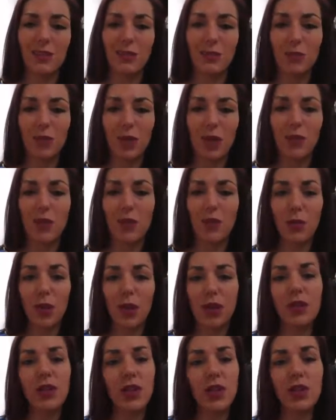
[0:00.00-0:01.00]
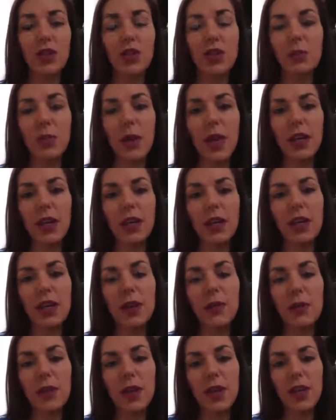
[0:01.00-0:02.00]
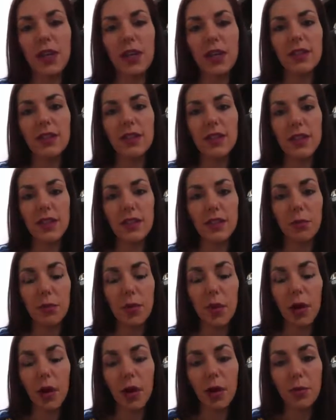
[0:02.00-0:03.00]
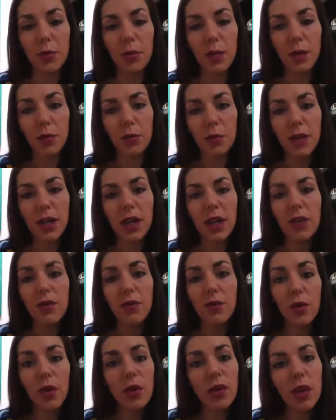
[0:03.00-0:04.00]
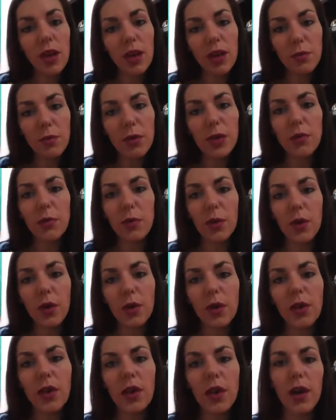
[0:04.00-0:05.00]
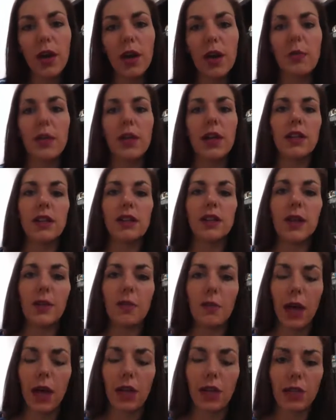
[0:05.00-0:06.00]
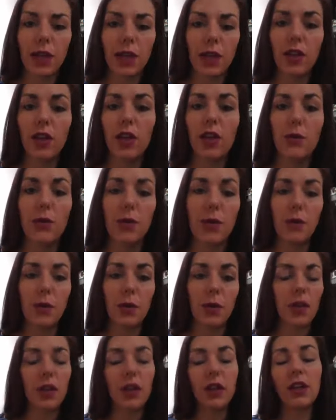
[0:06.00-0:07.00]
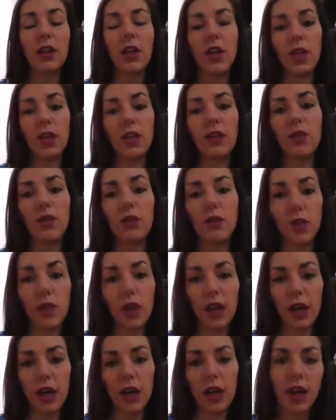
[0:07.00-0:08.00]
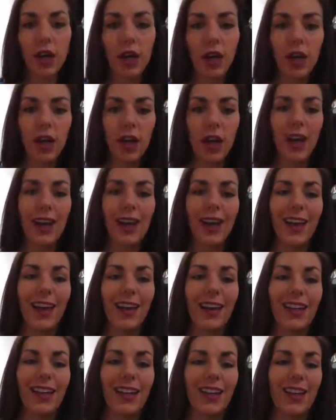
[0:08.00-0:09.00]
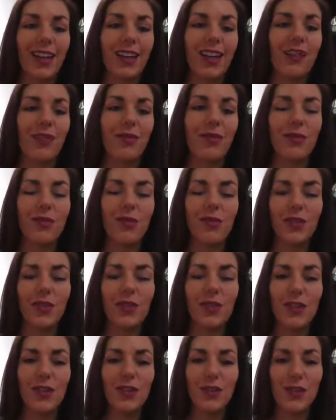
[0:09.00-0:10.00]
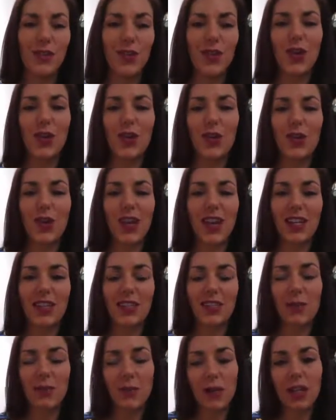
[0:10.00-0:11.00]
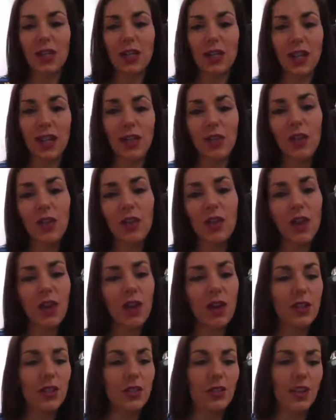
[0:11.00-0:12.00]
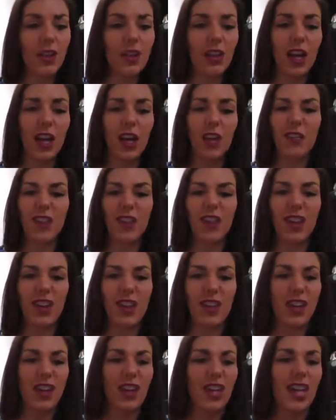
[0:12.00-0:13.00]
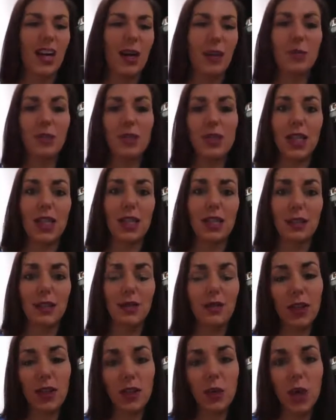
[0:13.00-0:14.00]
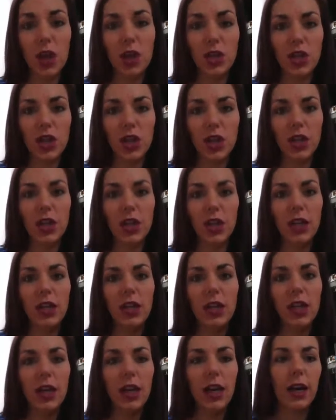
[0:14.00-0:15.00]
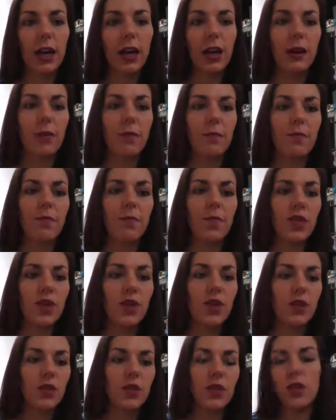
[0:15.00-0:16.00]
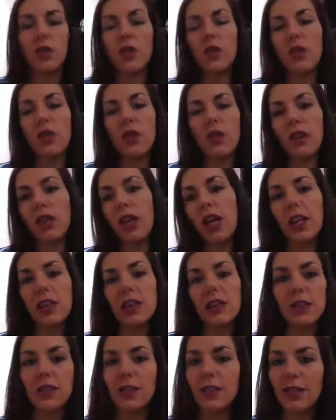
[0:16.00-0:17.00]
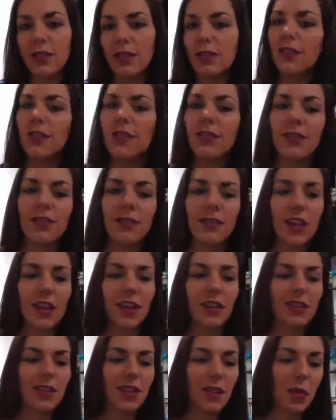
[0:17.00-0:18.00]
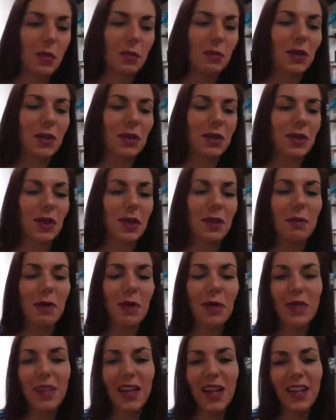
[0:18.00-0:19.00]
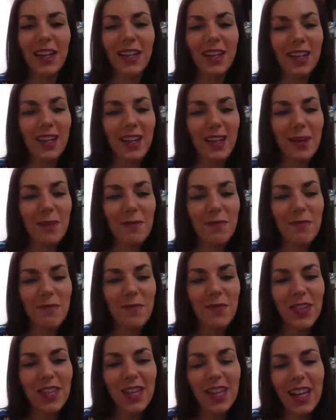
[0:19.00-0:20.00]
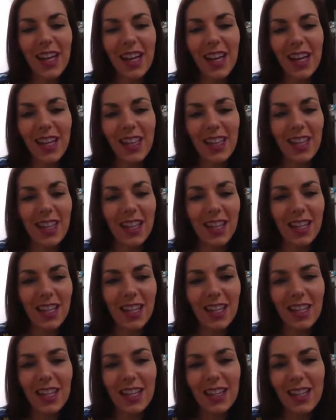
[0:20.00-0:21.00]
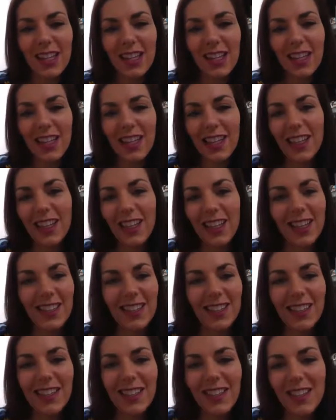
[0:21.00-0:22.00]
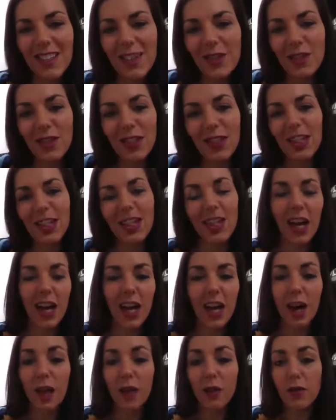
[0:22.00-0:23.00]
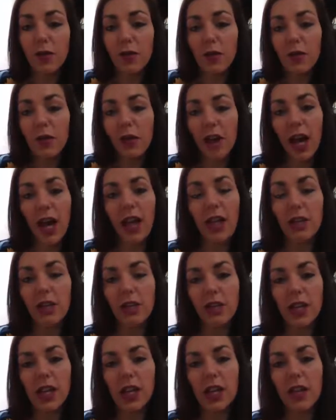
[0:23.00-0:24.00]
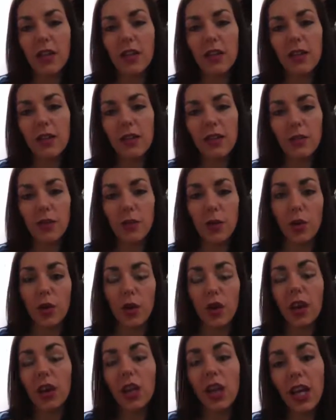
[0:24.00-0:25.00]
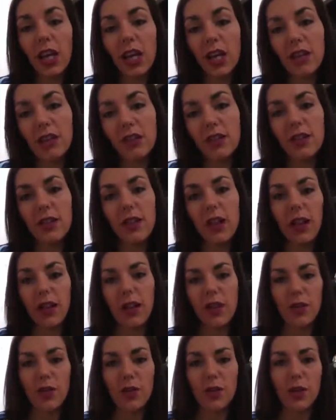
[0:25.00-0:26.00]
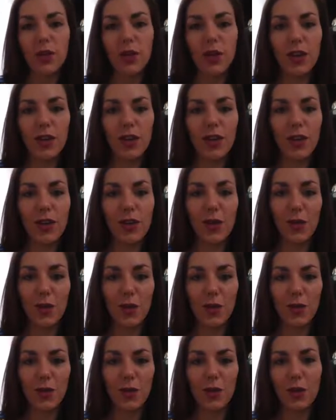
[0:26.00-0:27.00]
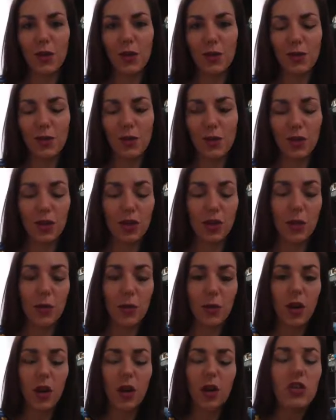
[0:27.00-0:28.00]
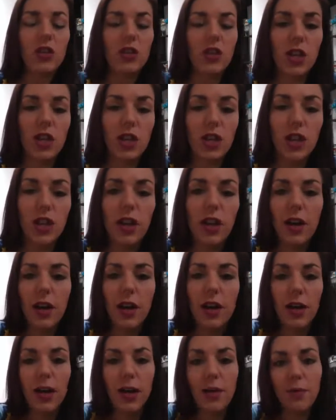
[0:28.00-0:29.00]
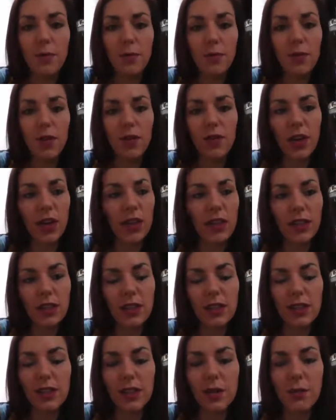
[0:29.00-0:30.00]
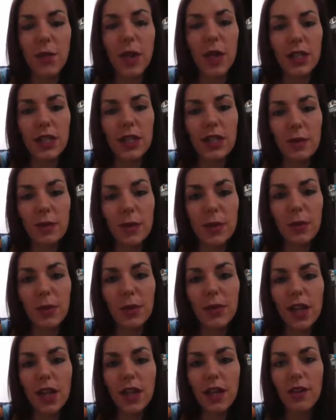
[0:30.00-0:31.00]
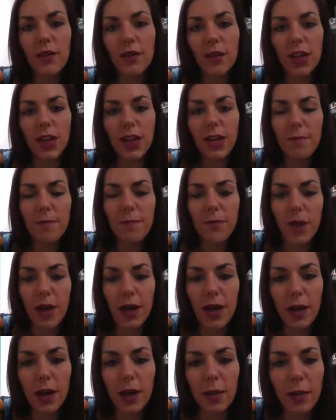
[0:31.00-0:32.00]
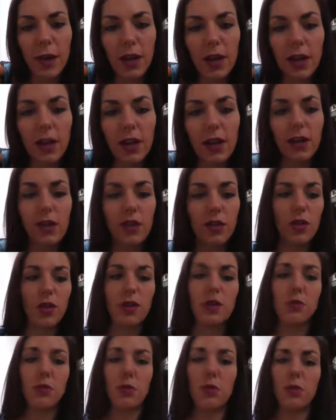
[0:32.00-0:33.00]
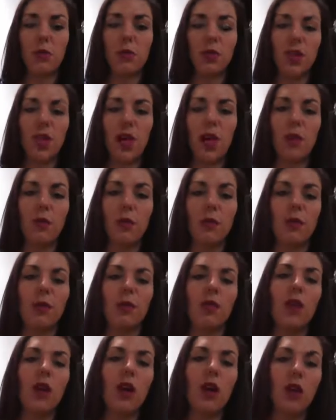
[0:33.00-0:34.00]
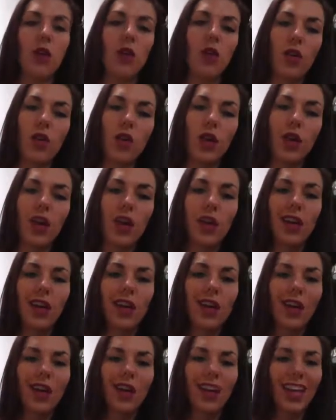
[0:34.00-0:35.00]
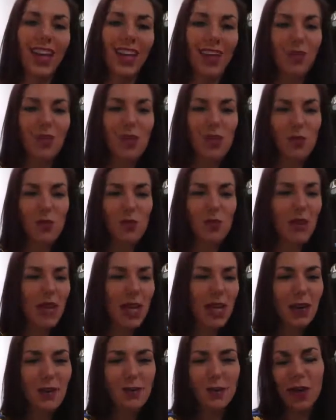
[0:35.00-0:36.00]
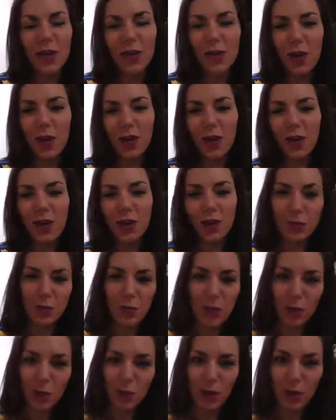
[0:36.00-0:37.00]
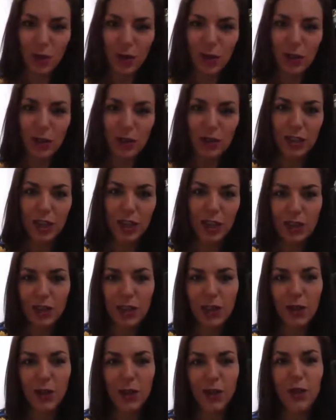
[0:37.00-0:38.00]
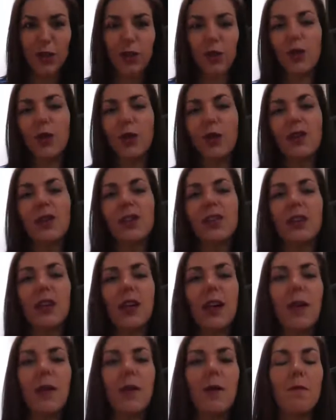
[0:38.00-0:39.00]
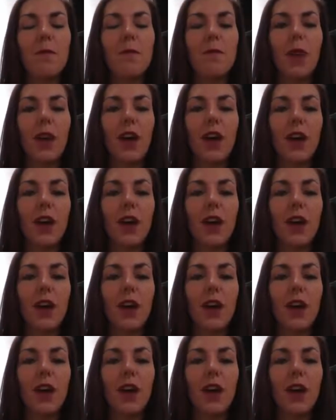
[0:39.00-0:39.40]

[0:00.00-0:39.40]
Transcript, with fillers: even research is backing up that this is a problem for a lot of people, um, and it's impacting a lot of people in a negative way, and enough so that it's impacting other areas of their life, and they're obsessively watching. Um, so that's that's all I'm going to say about that. Um, I think it's it's really not helpful. I don't think for clients to argue, you know, the, the terminology. Um, the fact is, it's impacting people negatively, um, and those people need help. So, if you may be one of those people, let's go through some